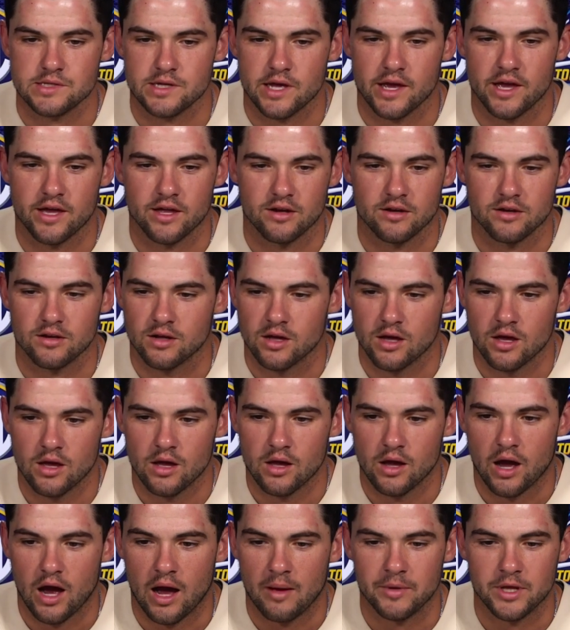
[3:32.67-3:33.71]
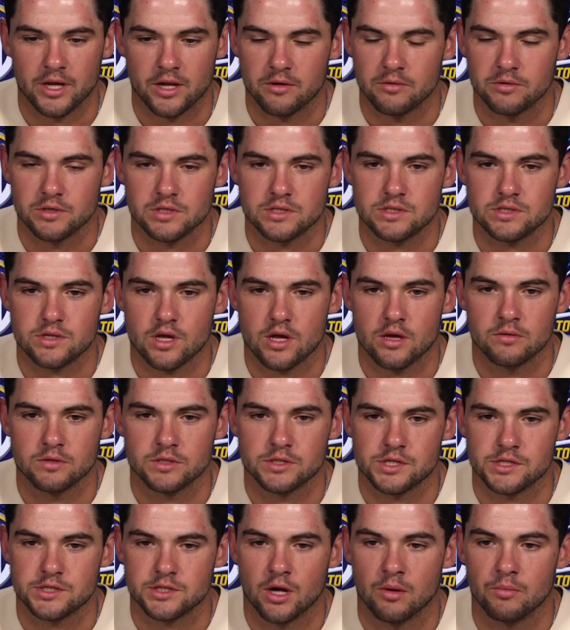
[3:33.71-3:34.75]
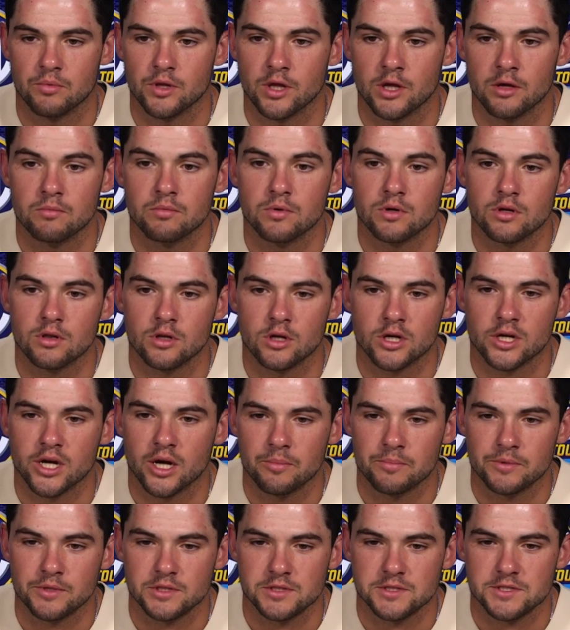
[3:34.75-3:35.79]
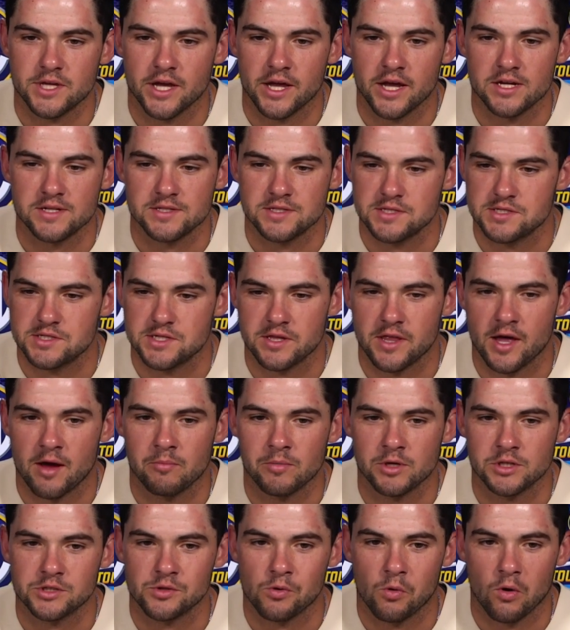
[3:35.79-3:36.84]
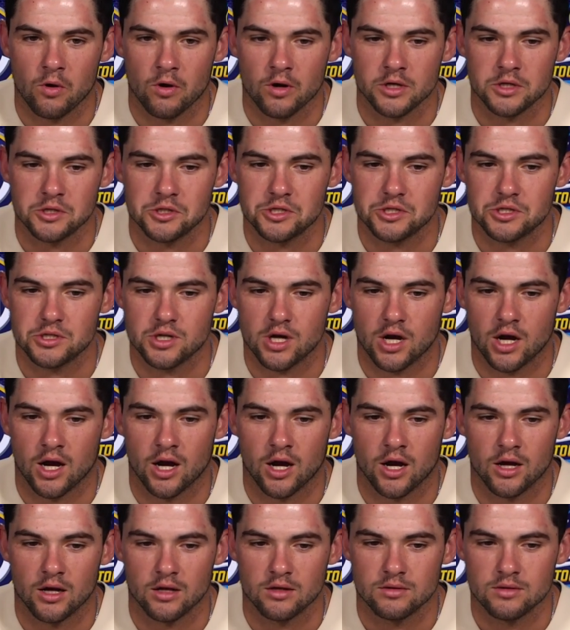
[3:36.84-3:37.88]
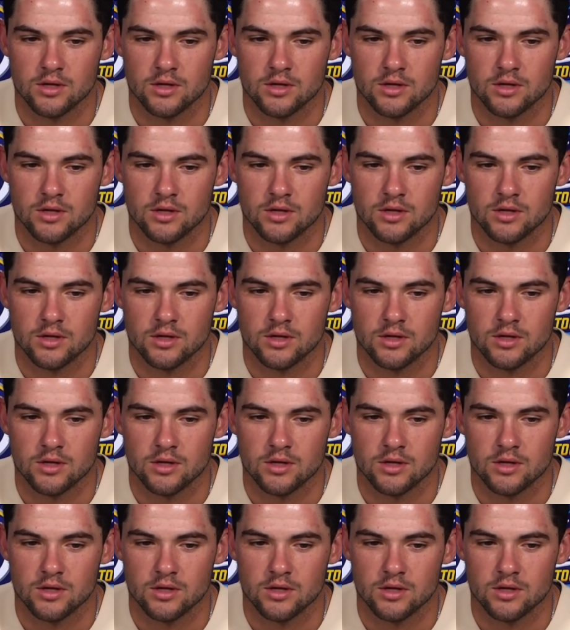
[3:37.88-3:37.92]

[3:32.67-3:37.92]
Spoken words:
And I mean, it was just unbelievable to look up in the stands and see that much orange. I